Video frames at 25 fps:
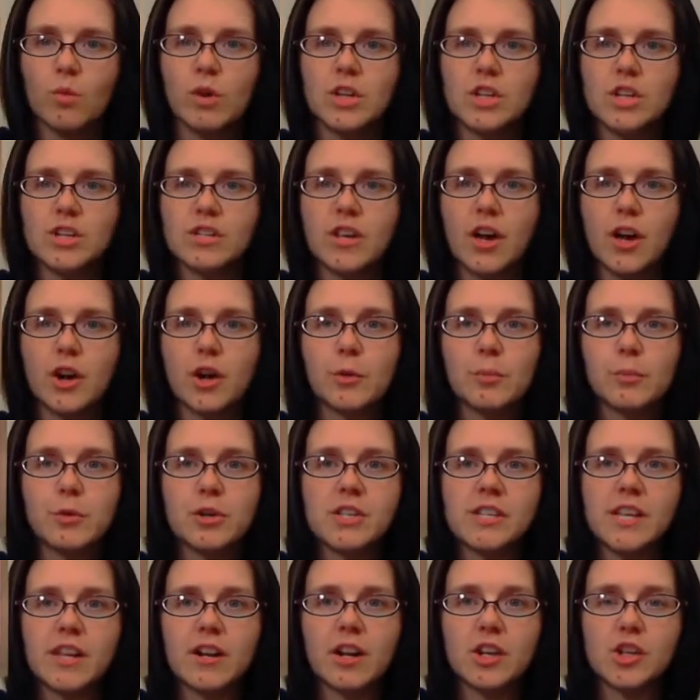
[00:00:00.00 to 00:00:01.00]
which is
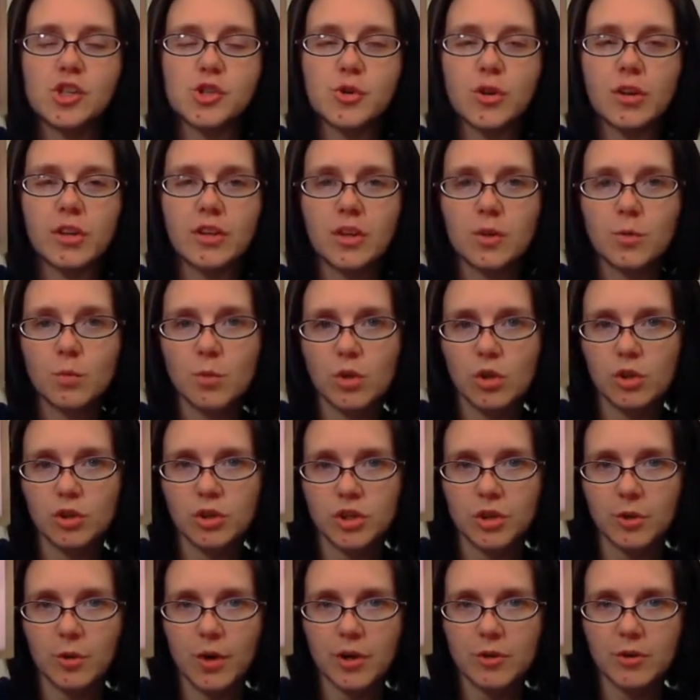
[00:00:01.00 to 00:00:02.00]
100% Australian
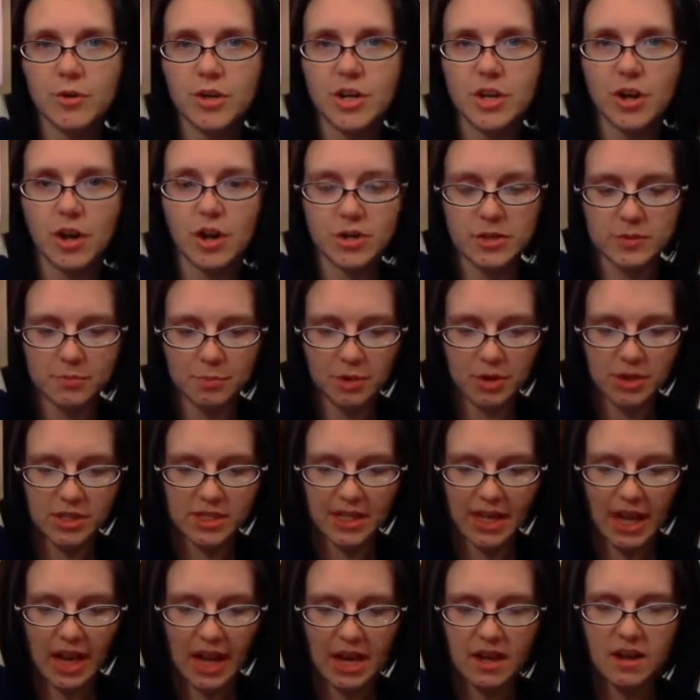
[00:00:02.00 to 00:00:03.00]
wool, 200 yards per
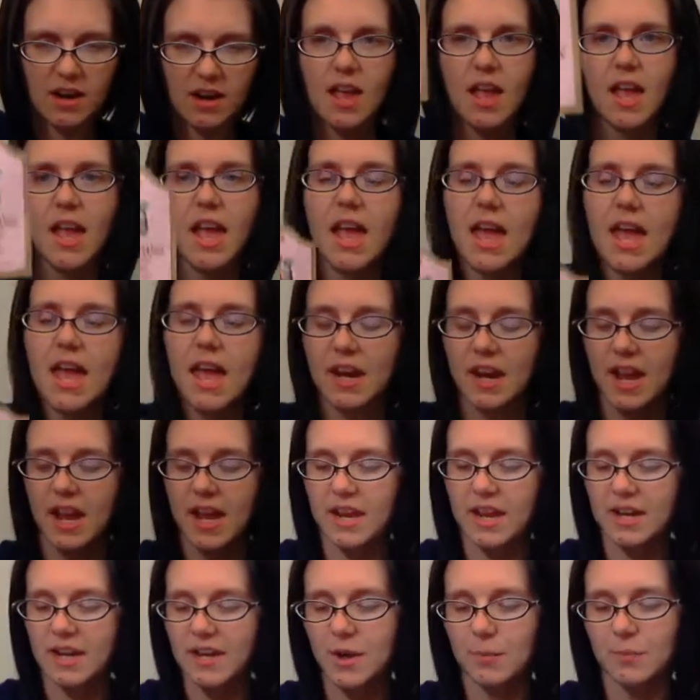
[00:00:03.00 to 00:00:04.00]
skein. And
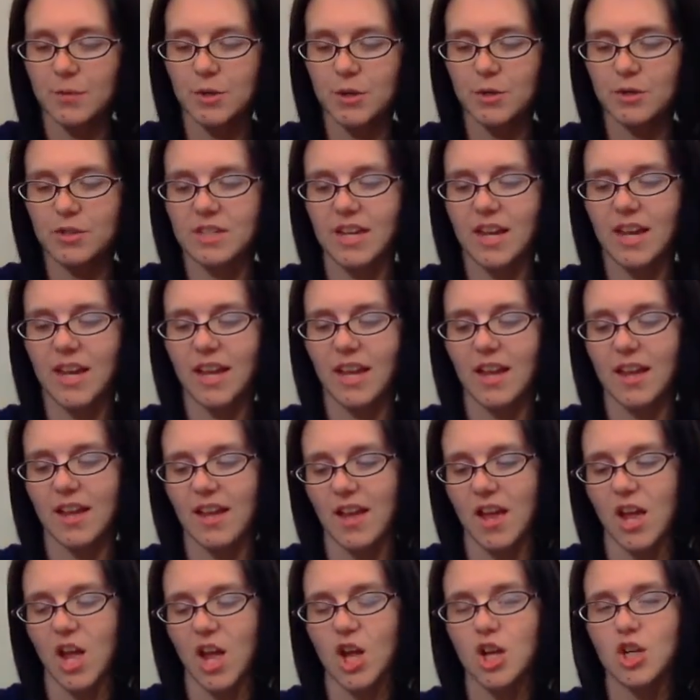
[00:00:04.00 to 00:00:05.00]
I ended up
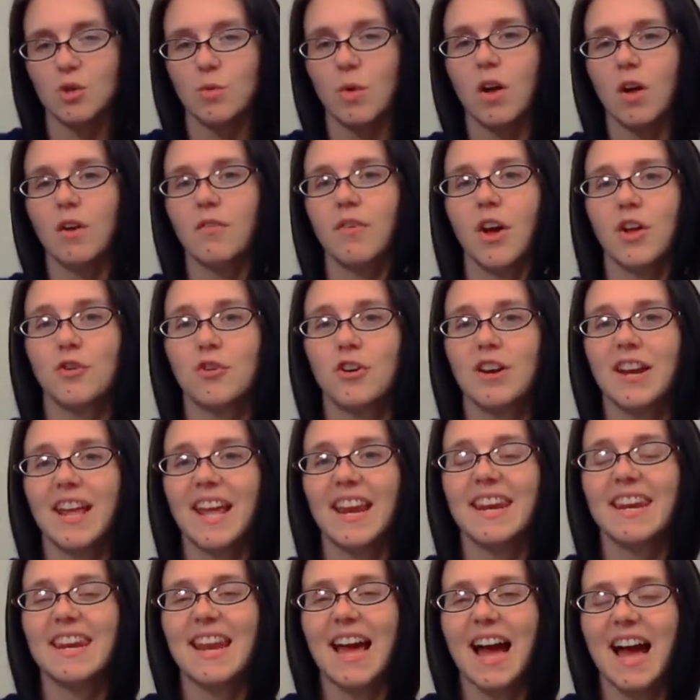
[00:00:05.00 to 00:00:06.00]
using
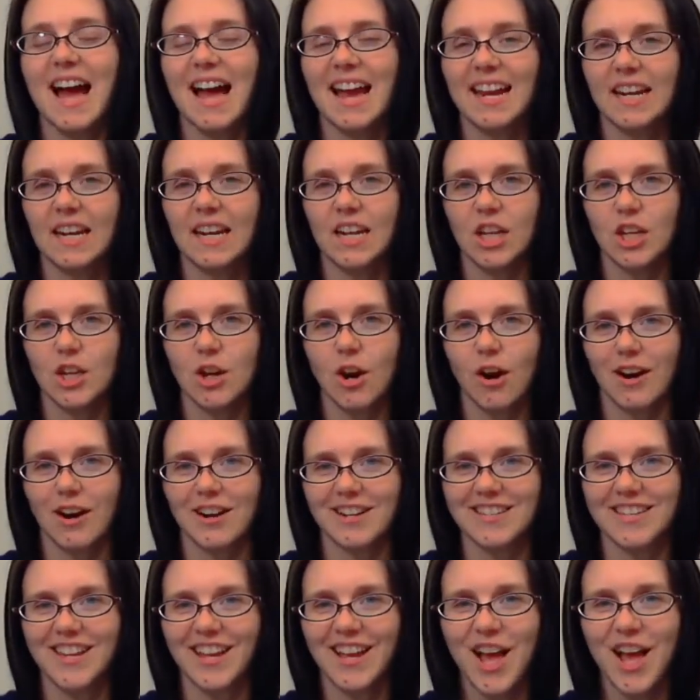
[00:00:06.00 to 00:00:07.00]
1,209
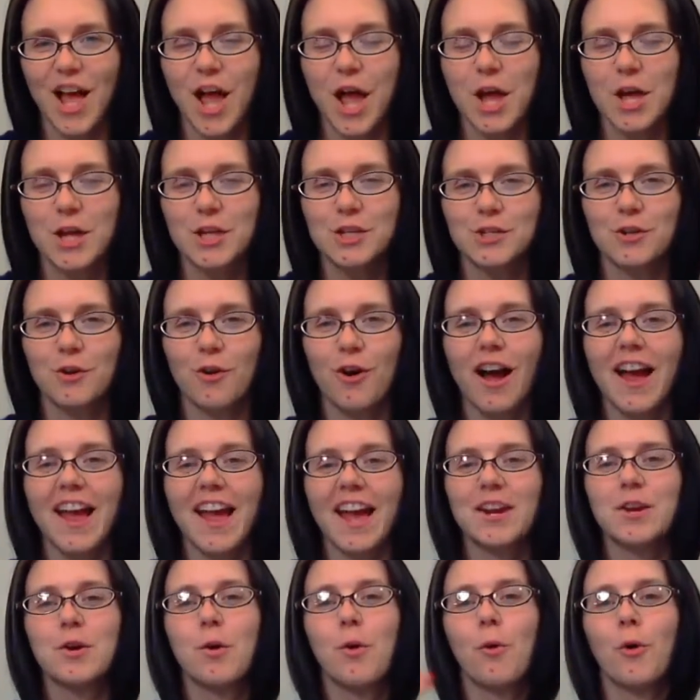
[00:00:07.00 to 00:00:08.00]
yards. So I
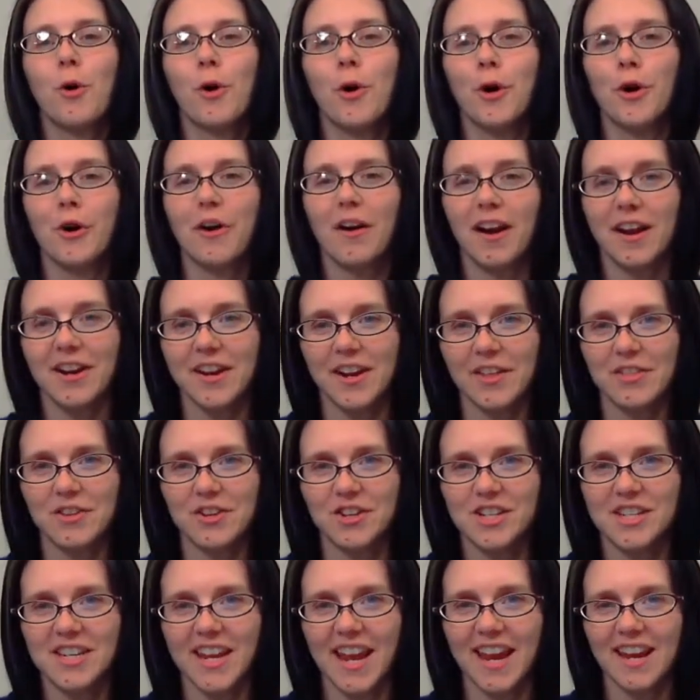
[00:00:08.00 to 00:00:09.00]
had to order
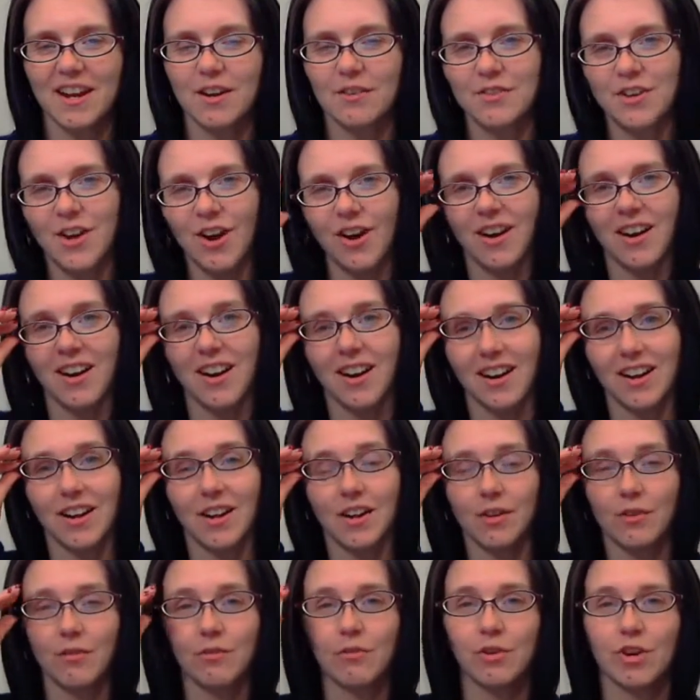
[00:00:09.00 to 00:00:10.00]
another skein of
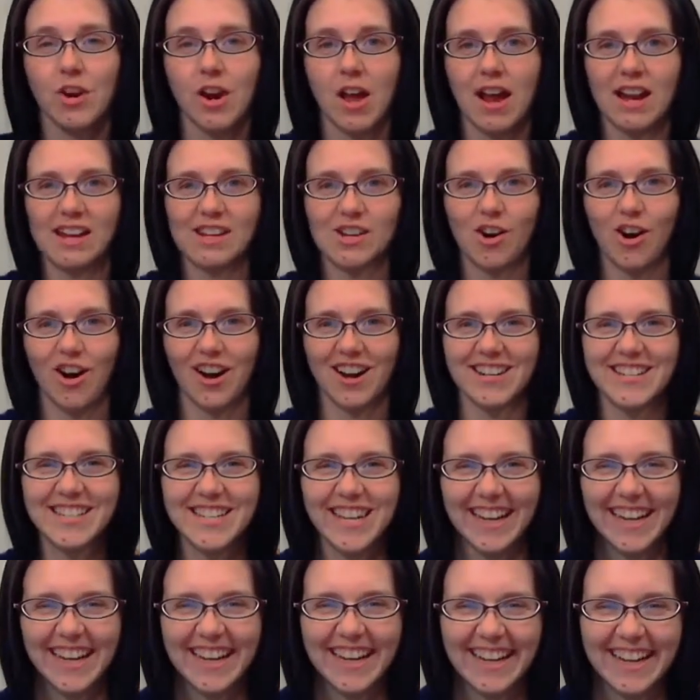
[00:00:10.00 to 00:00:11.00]
yarn for 9
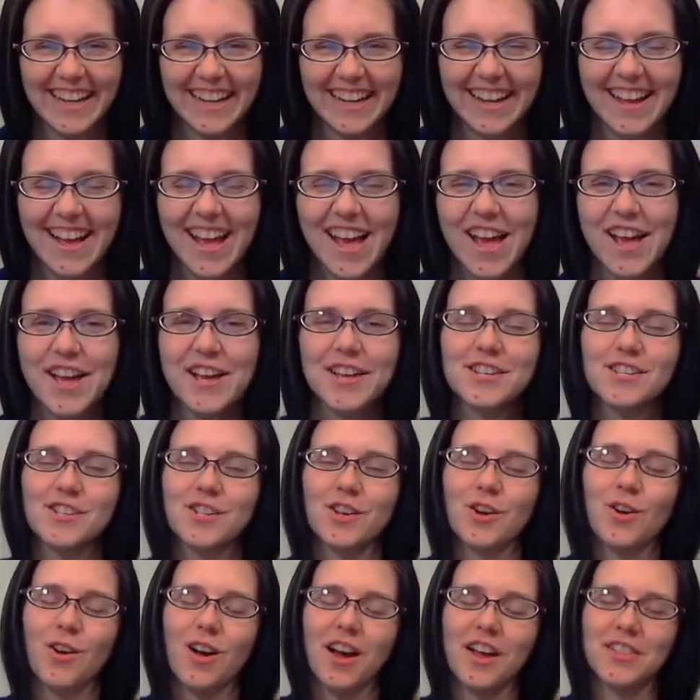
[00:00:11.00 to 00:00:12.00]
yards.
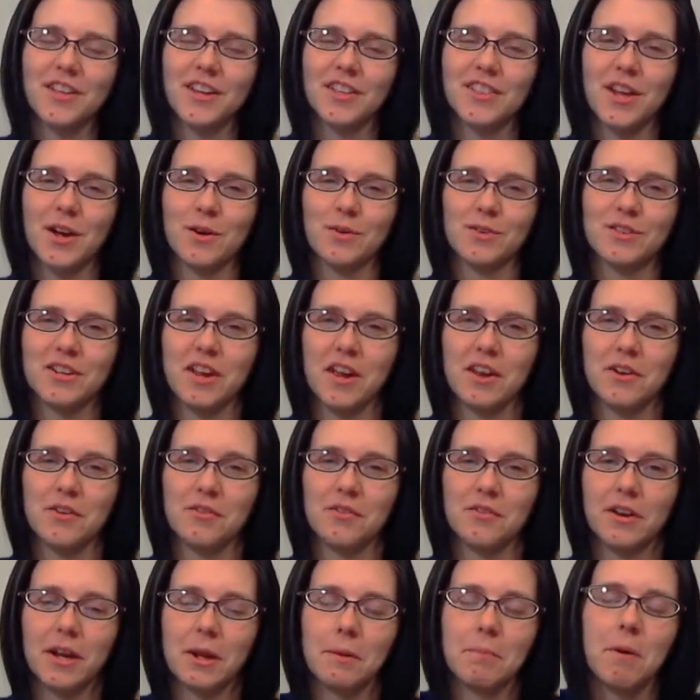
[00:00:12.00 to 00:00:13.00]
So I thought that was kind
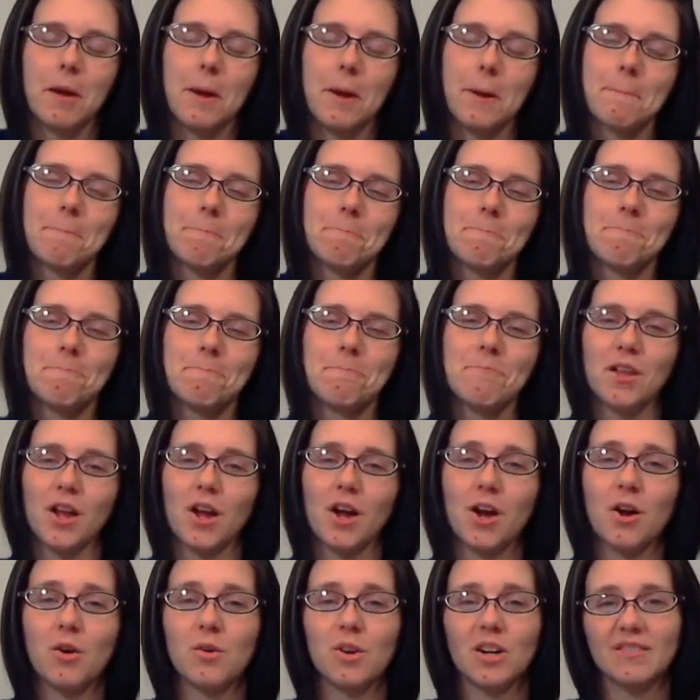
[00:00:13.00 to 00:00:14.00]
of funny, but
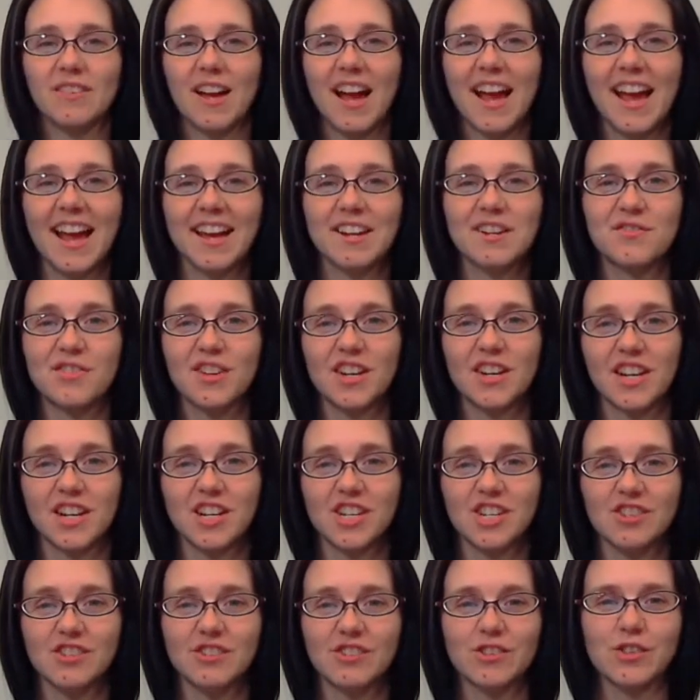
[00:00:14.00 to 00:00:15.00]
oh well, I had to
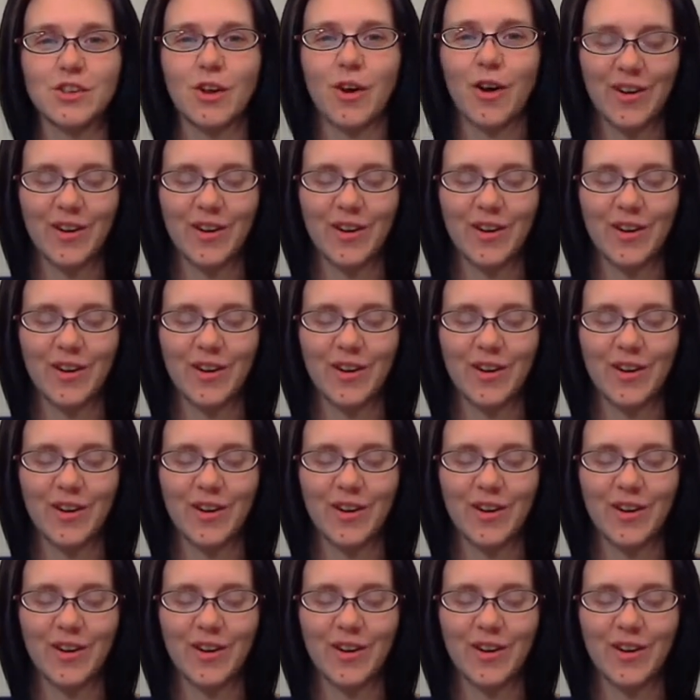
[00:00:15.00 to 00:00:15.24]
finish.